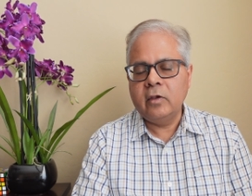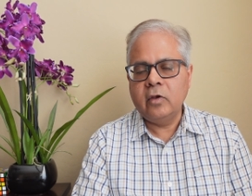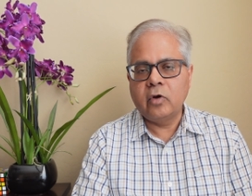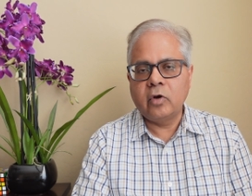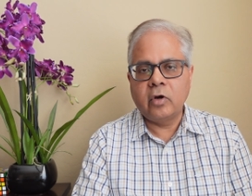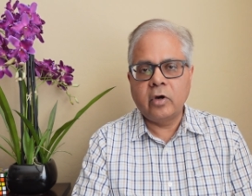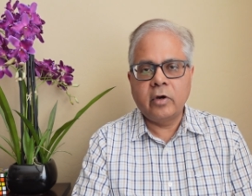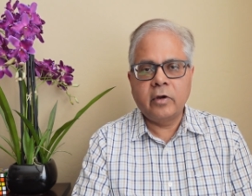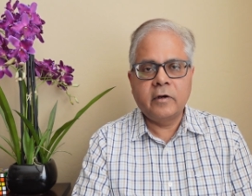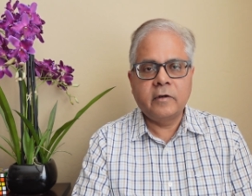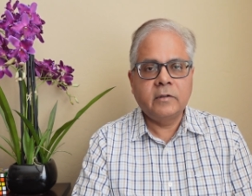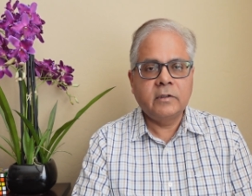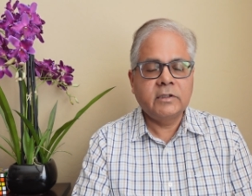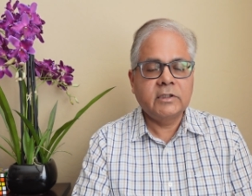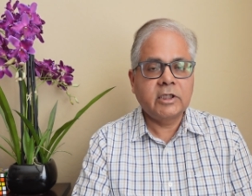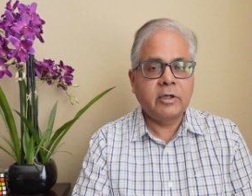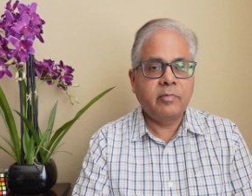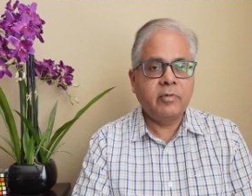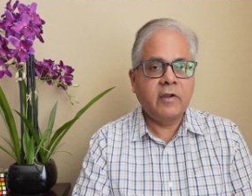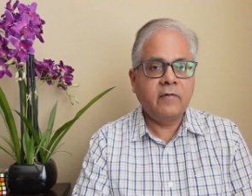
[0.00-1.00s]
or
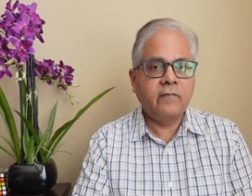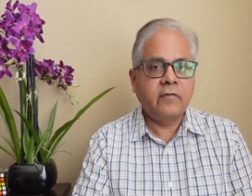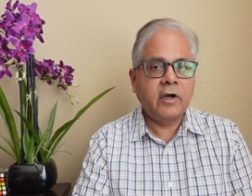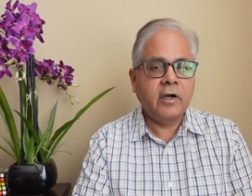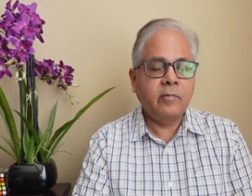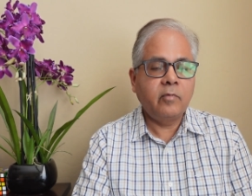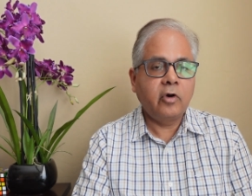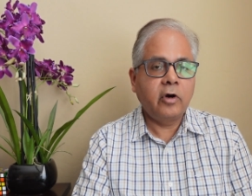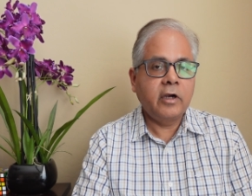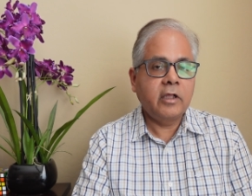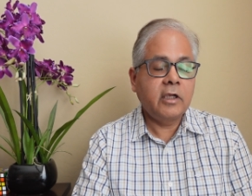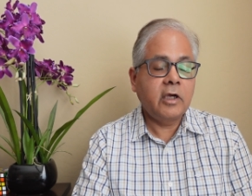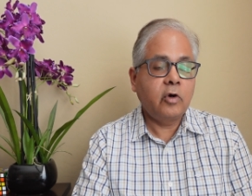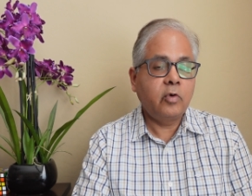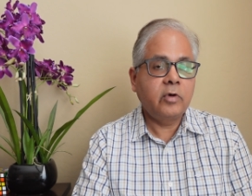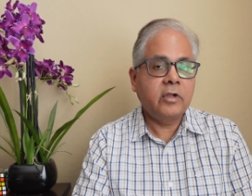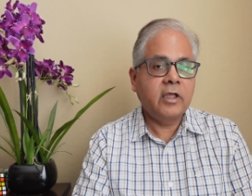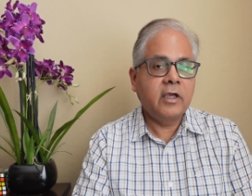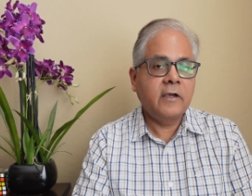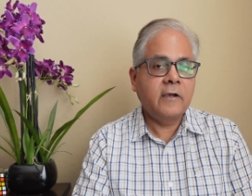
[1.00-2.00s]
some different body
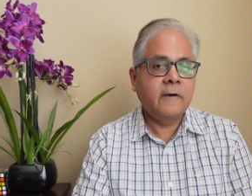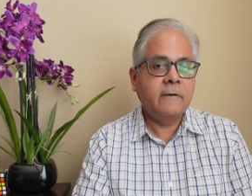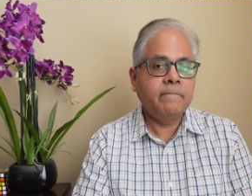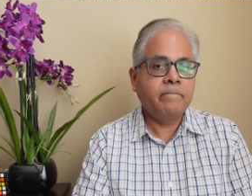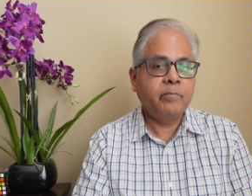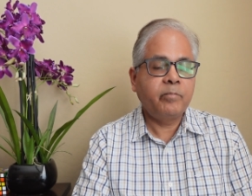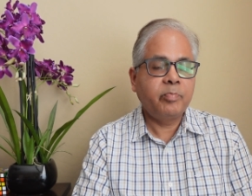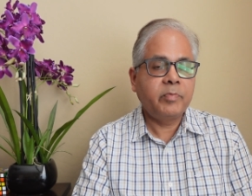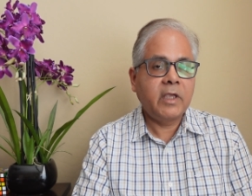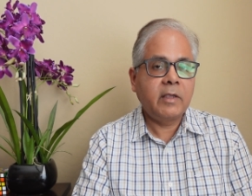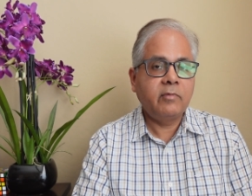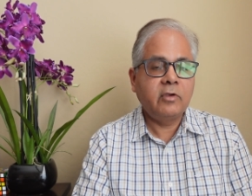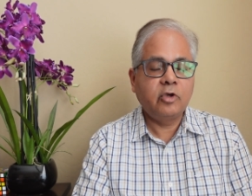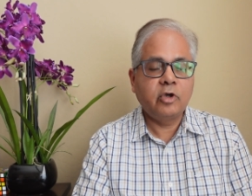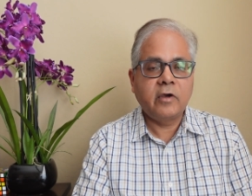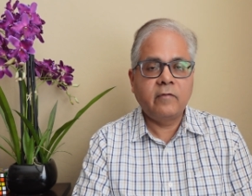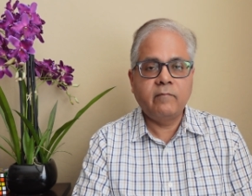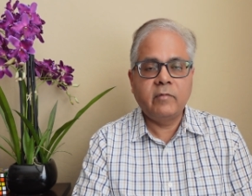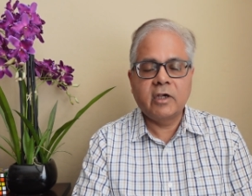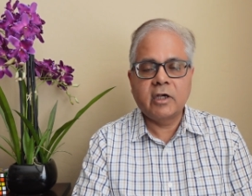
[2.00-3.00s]
out there. Maybe you
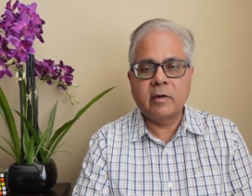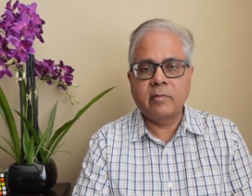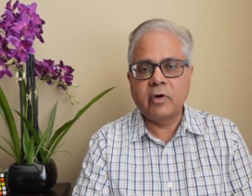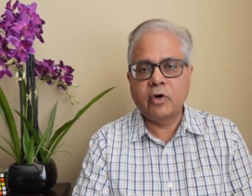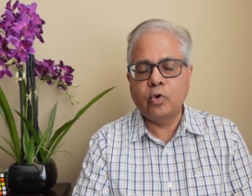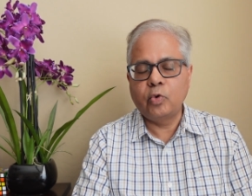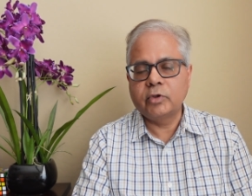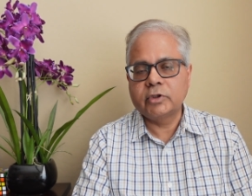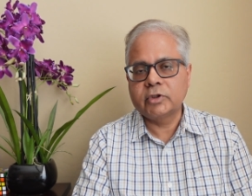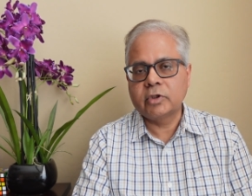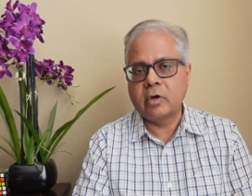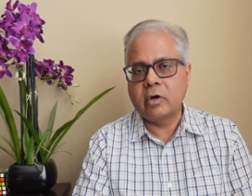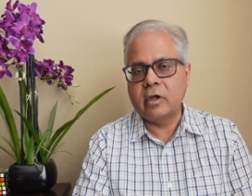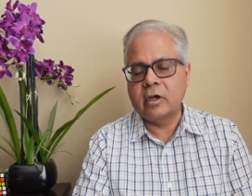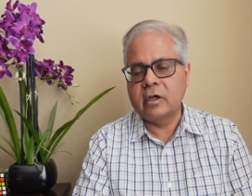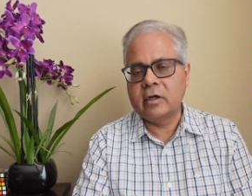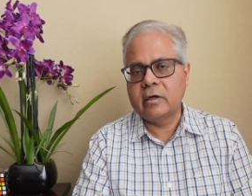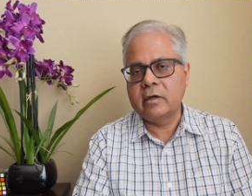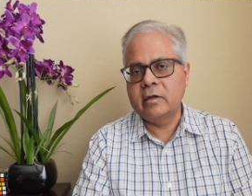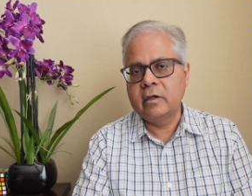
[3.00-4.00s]
have become a Rhodes
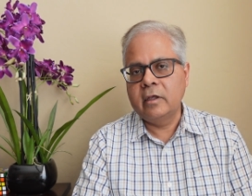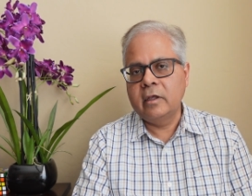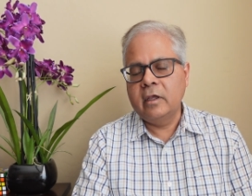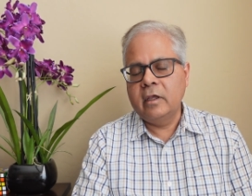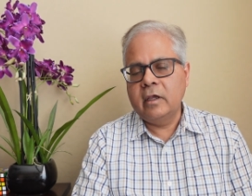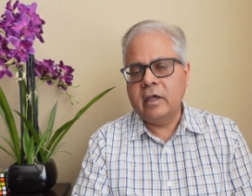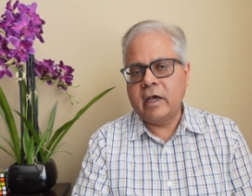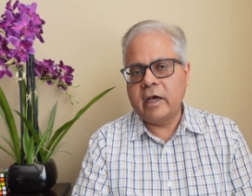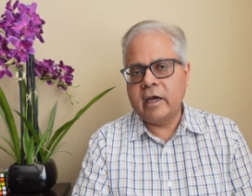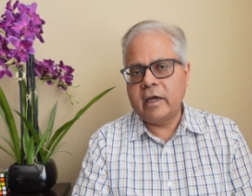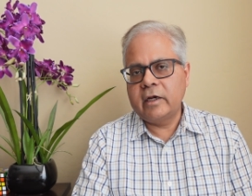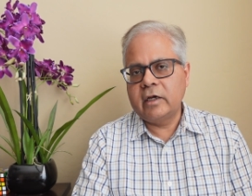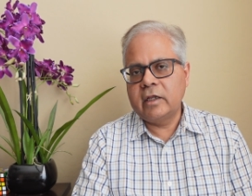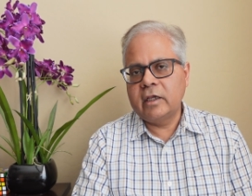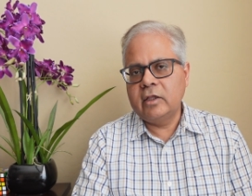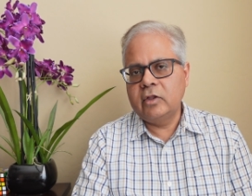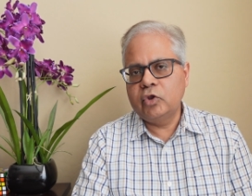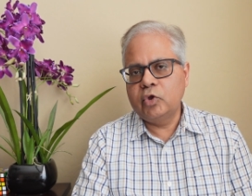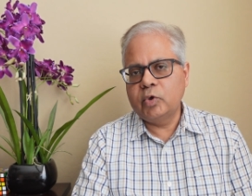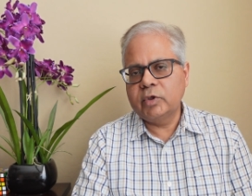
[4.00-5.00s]
Scholar, and
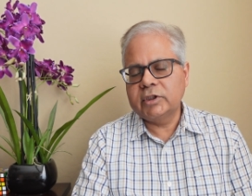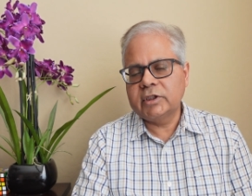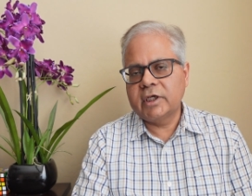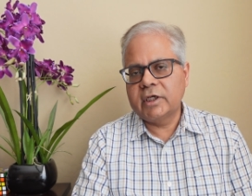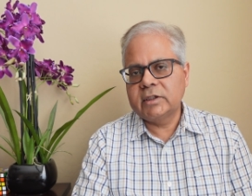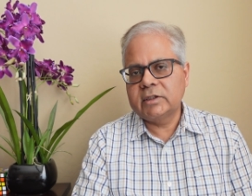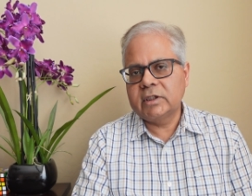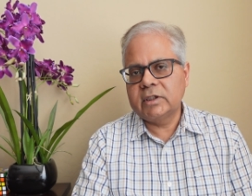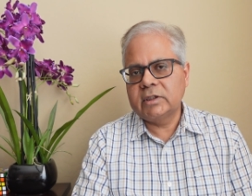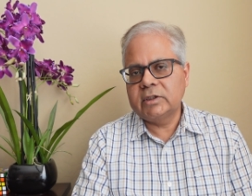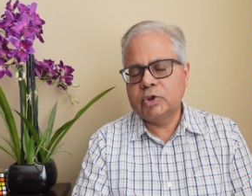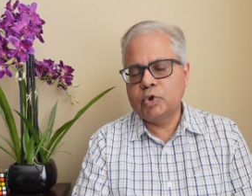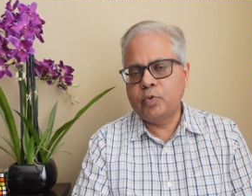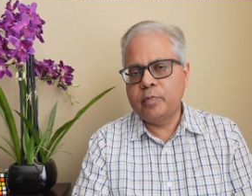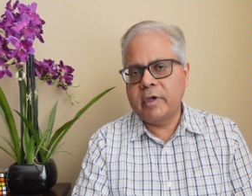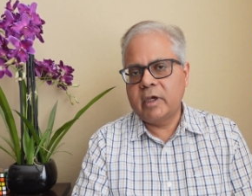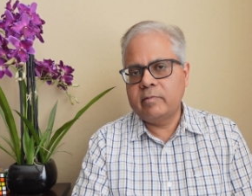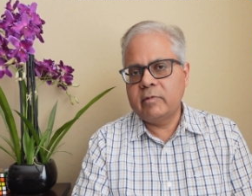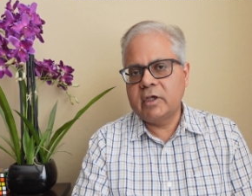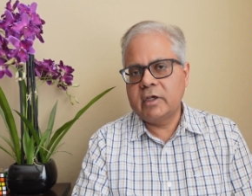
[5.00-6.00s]
in those cases you
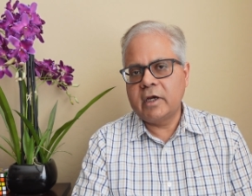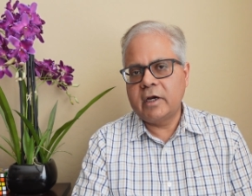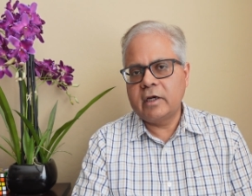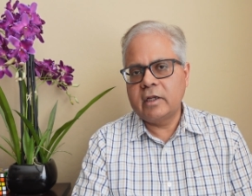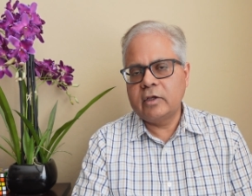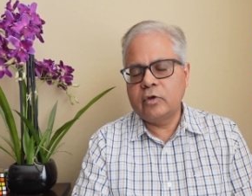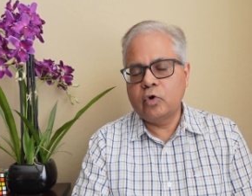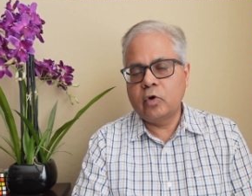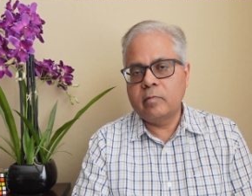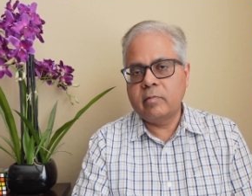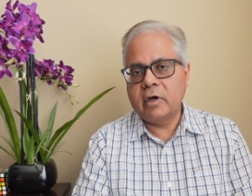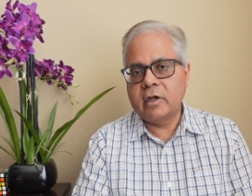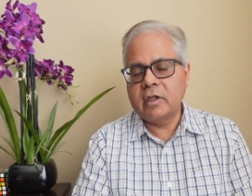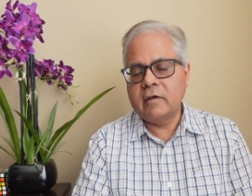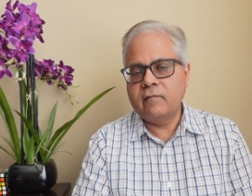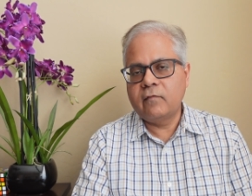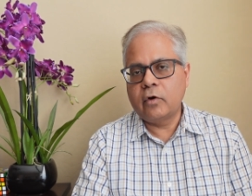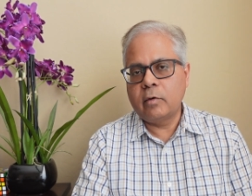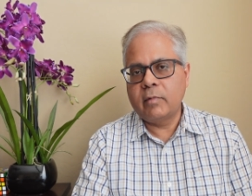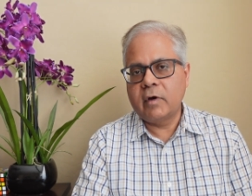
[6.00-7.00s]
may be getting your money
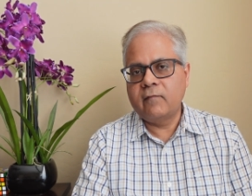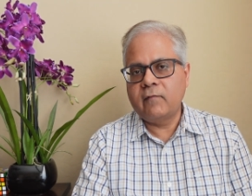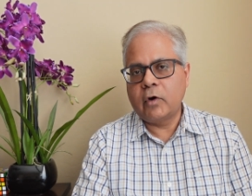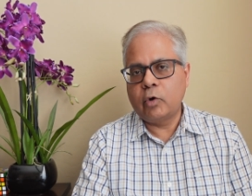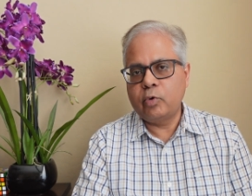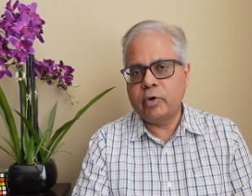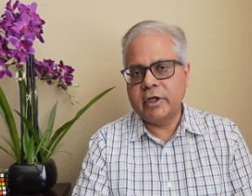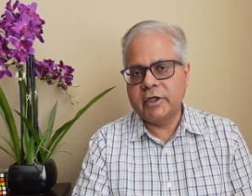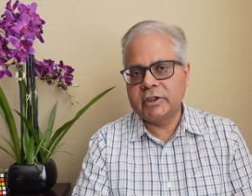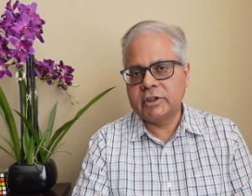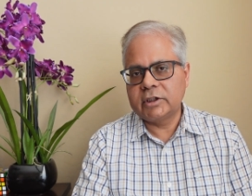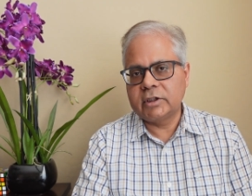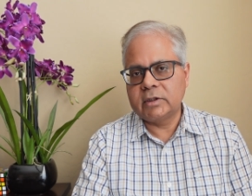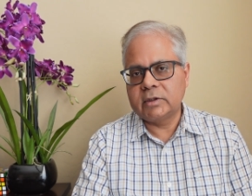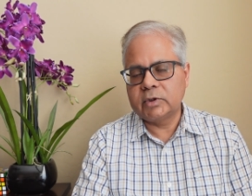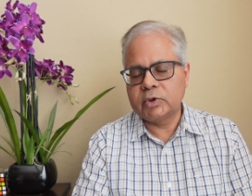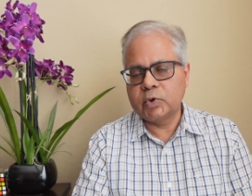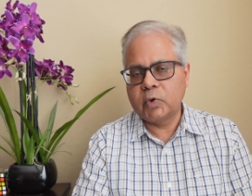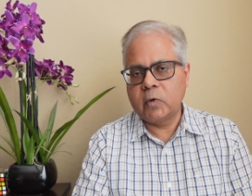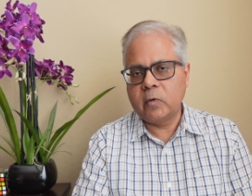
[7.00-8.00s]
from a
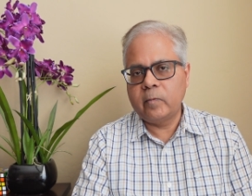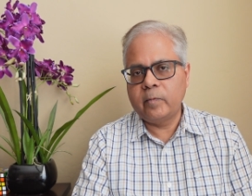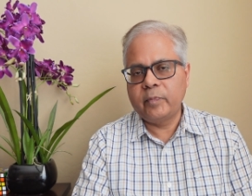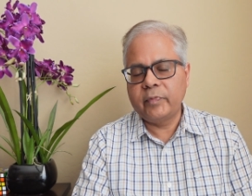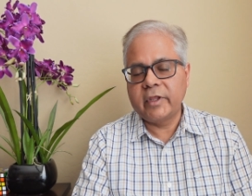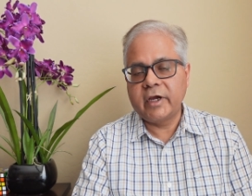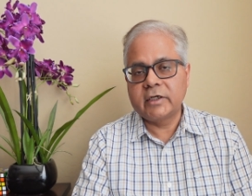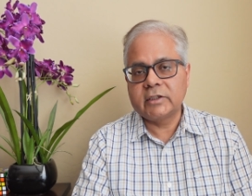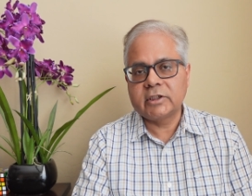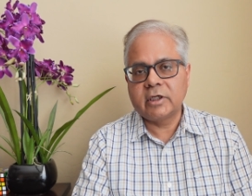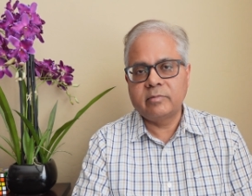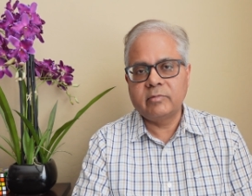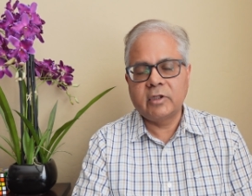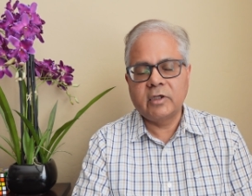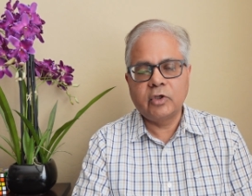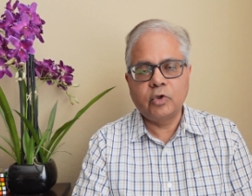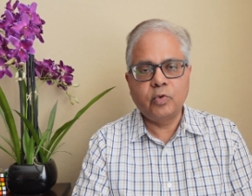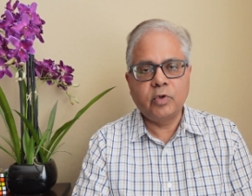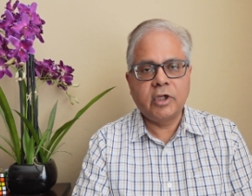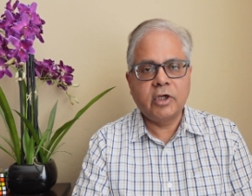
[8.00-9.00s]
foundation, so that's
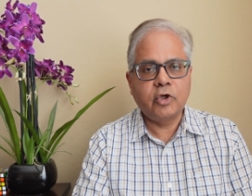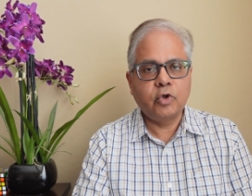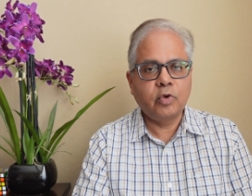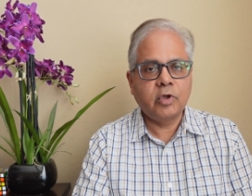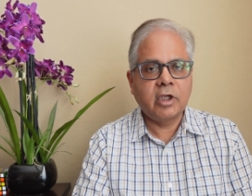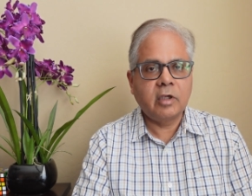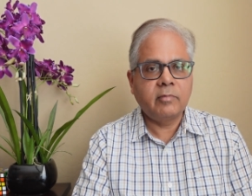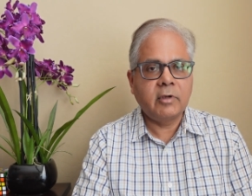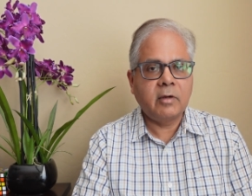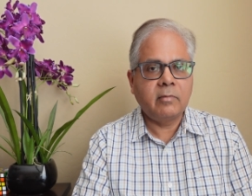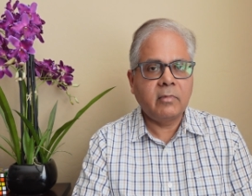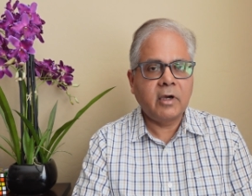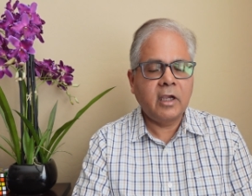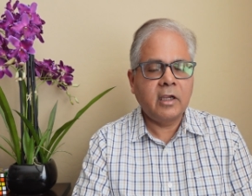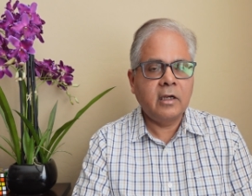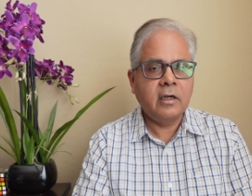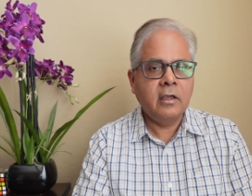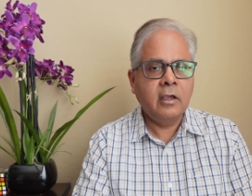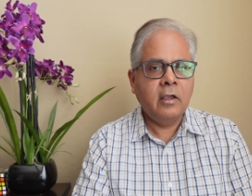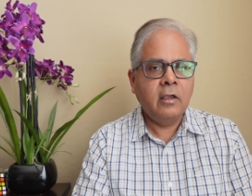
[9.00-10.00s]
something you need to keep in
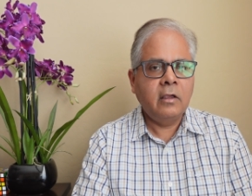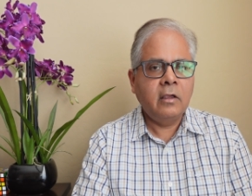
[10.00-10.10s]
mind.